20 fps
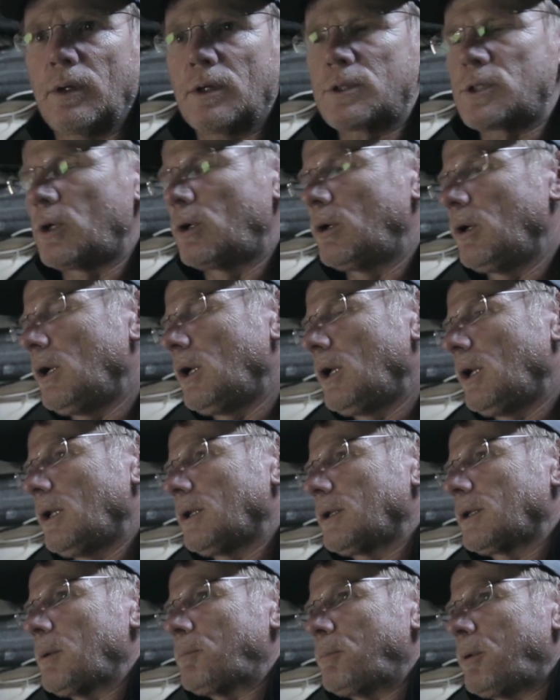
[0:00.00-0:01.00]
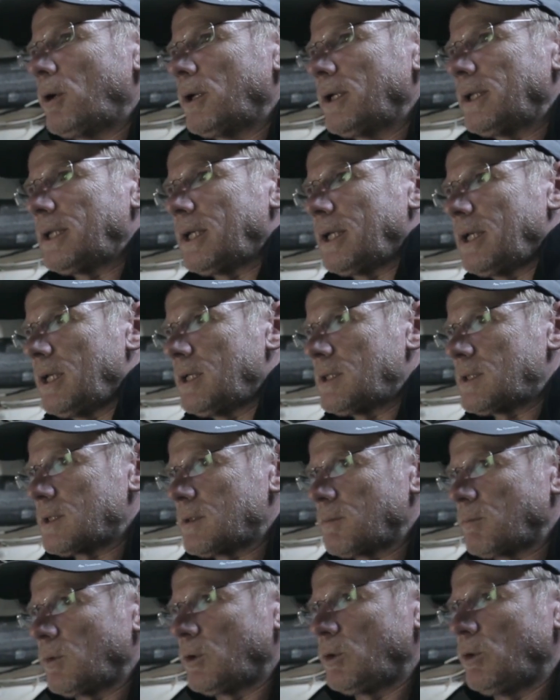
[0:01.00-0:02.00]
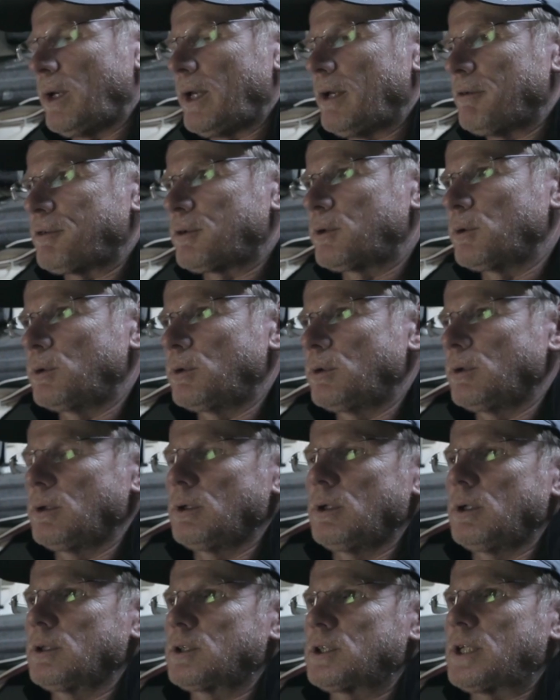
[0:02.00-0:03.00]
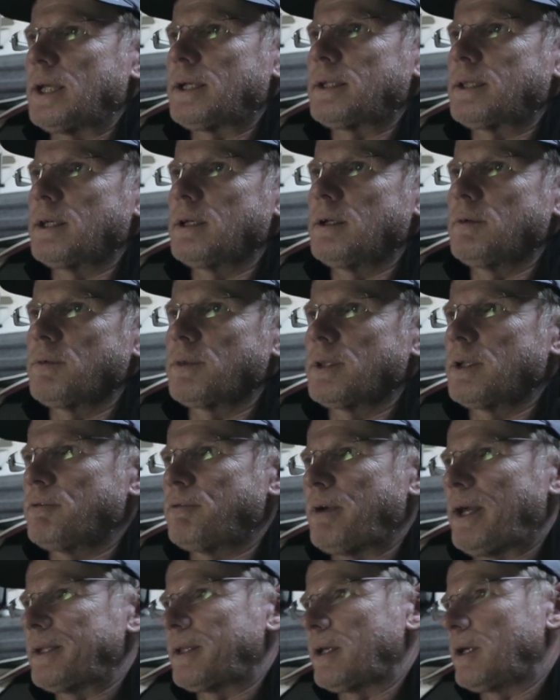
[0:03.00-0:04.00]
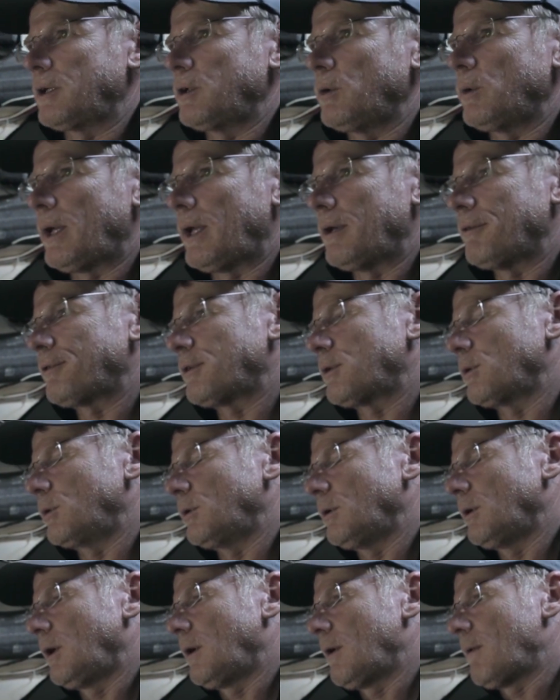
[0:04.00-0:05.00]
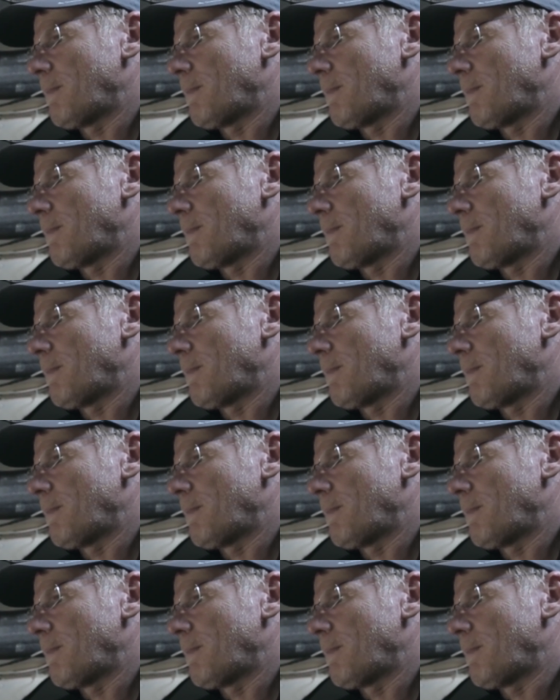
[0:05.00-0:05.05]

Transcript: So the point is, you have to check the weather, you have to